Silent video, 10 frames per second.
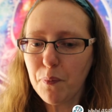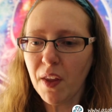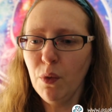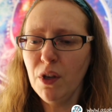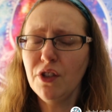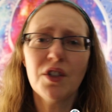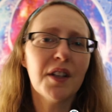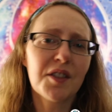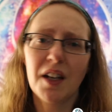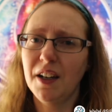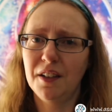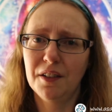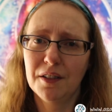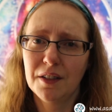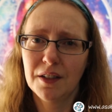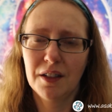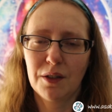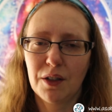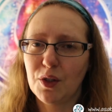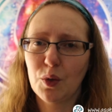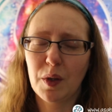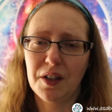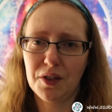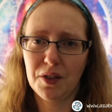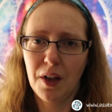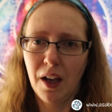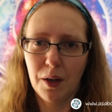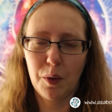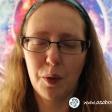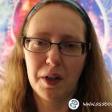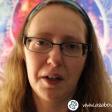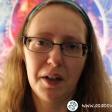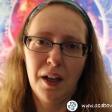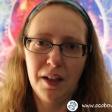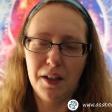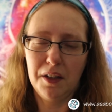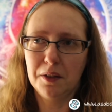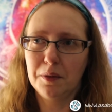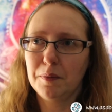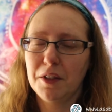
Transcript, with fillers: we just trust God or source, or, you know, the